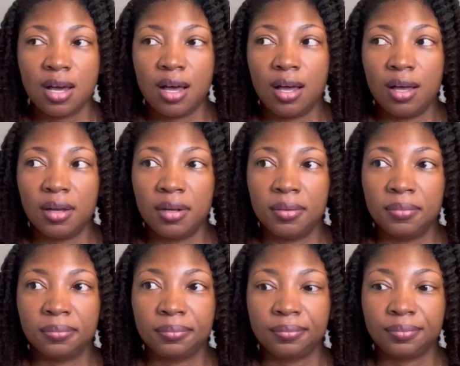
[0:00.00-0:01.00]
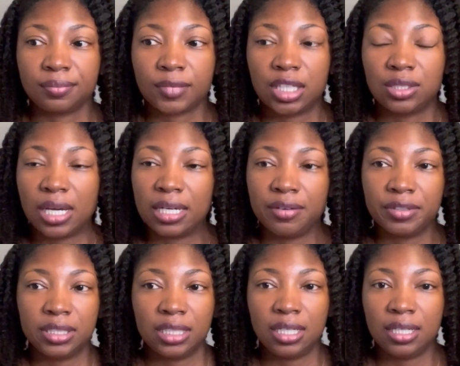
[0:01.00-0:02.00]
So I never
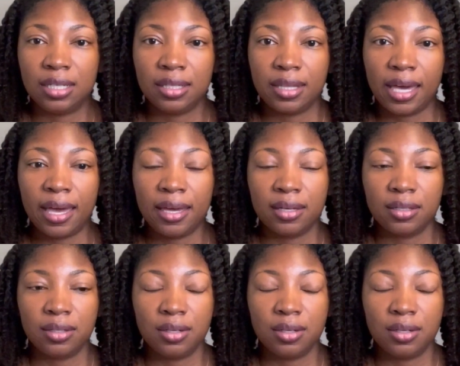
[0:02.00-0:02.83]
did any of that.